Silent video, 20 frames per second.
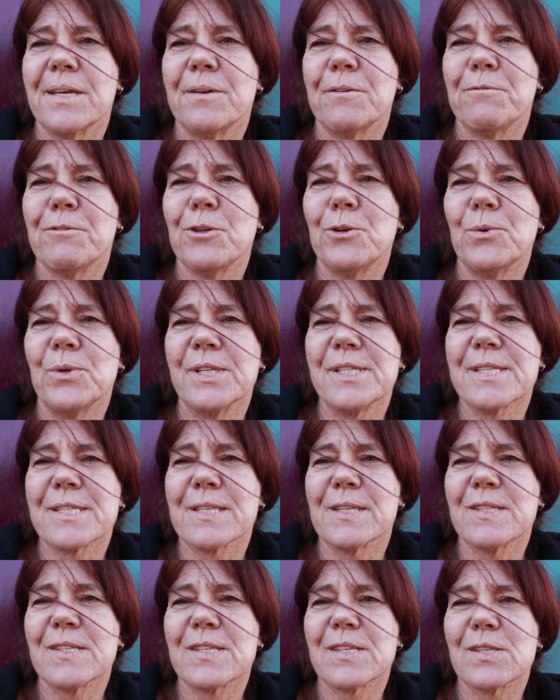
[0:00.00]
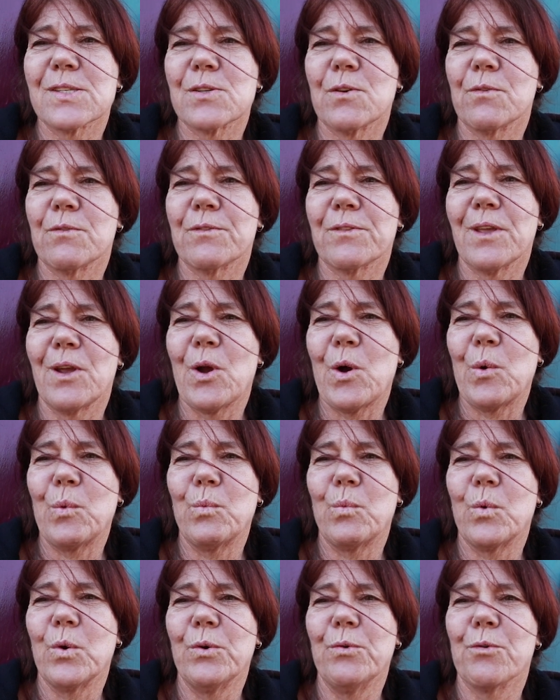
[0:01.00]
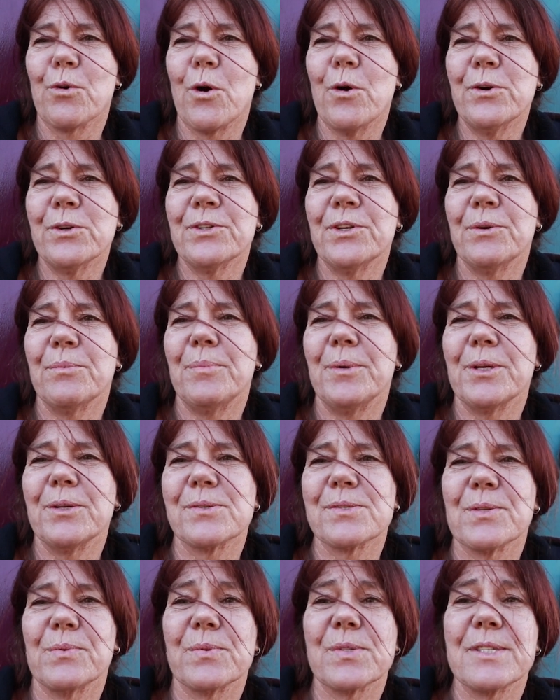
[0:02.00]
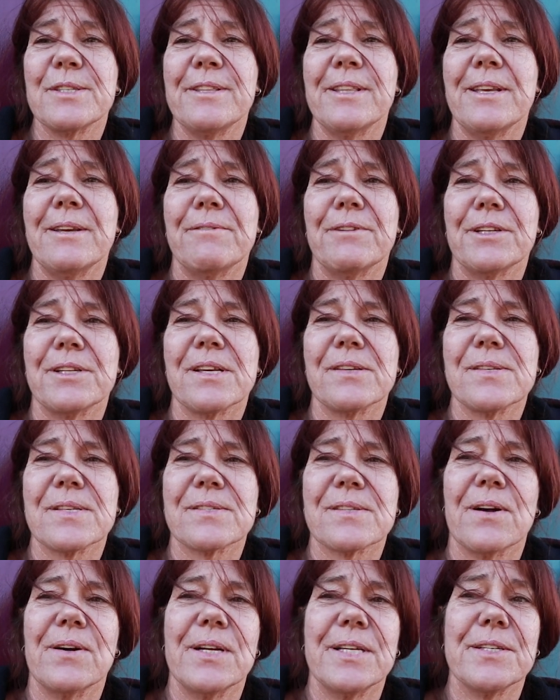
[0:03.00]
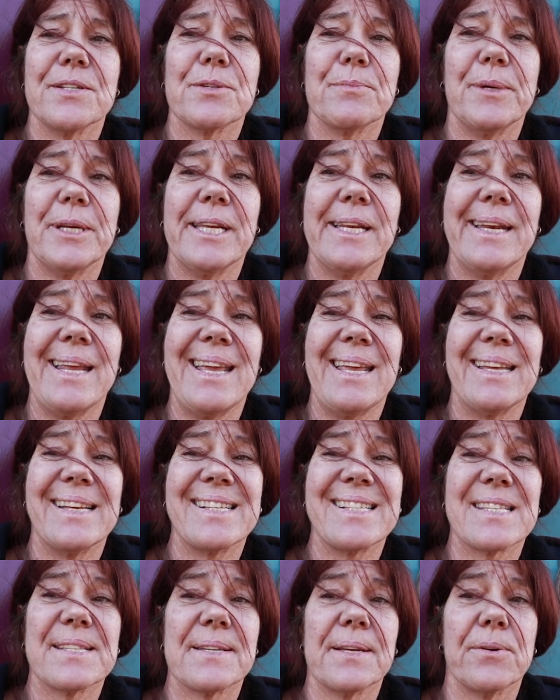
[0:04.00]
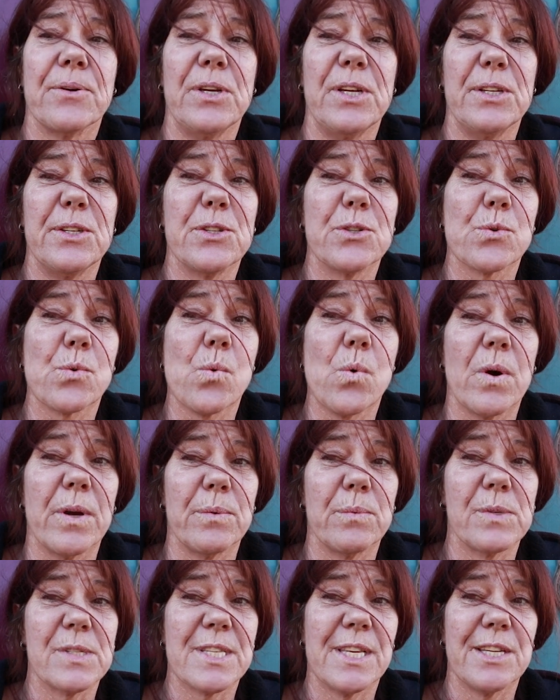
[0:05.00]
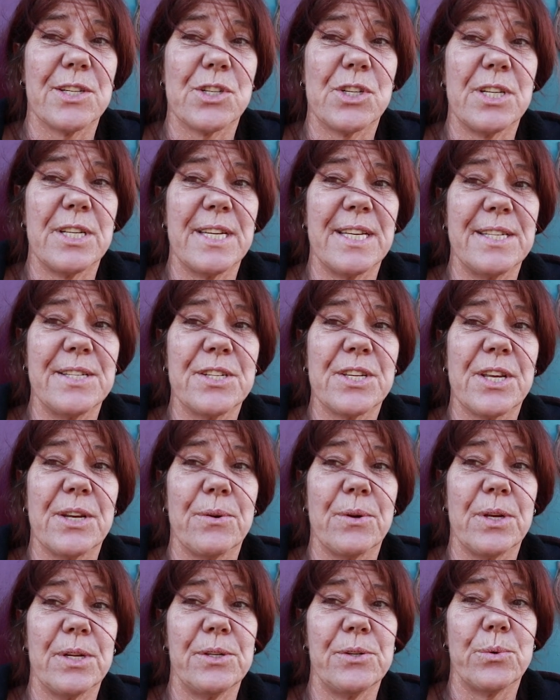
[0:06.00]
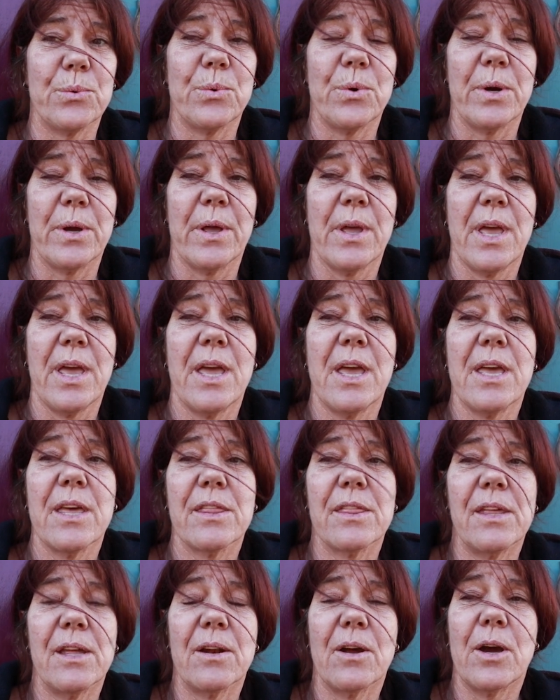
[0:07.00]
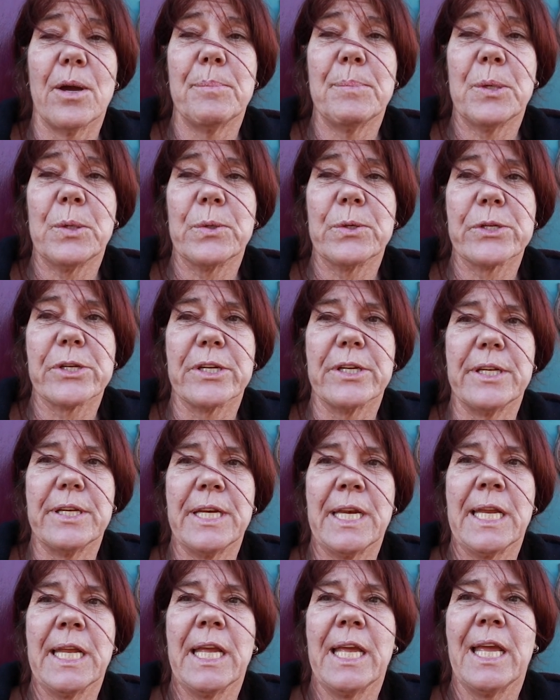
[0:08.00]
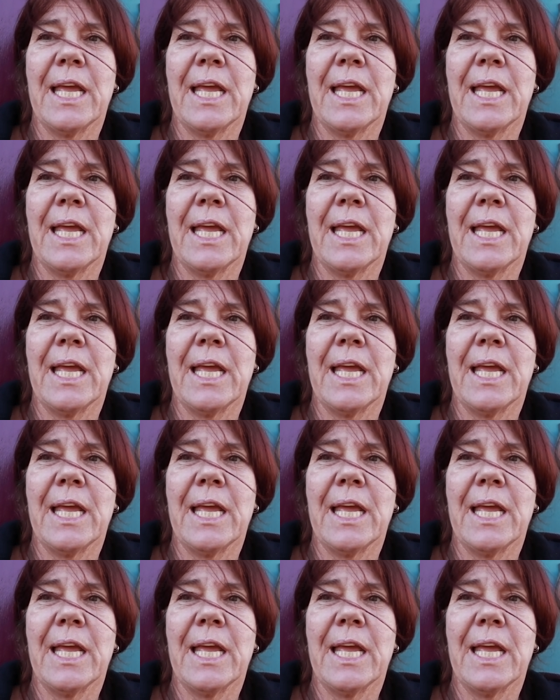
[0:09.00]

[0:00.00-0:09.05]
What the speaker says: had a few instances of the old wood rot because it was never designed to be an exterior door. It was actually an interior door that I put in,